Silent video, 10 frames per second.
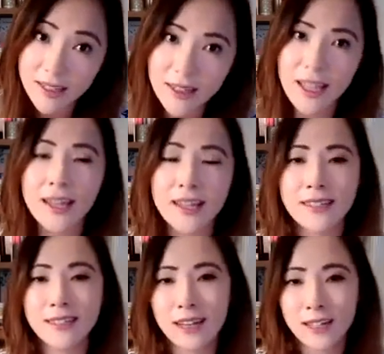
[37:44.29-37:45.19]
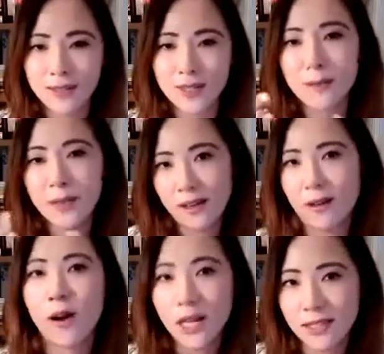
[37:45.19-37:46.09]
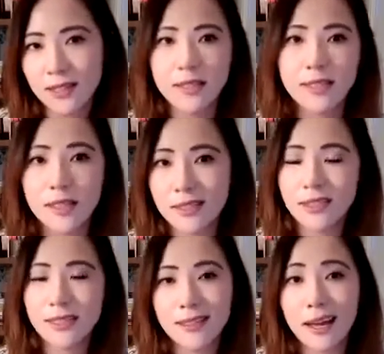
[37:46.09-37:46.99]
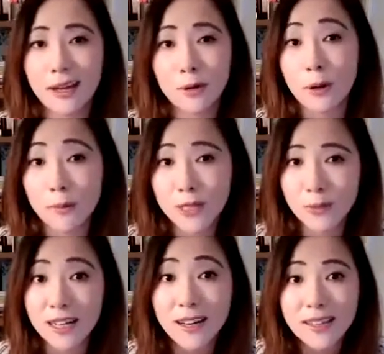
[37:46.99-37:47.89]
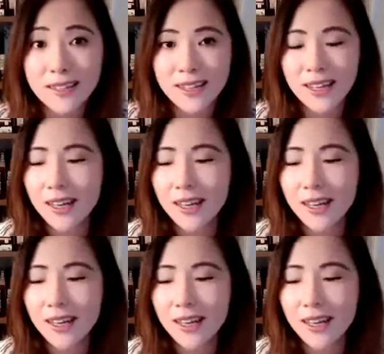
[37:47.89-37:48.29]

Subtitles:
and to kind of speak across this distance that had grown between us.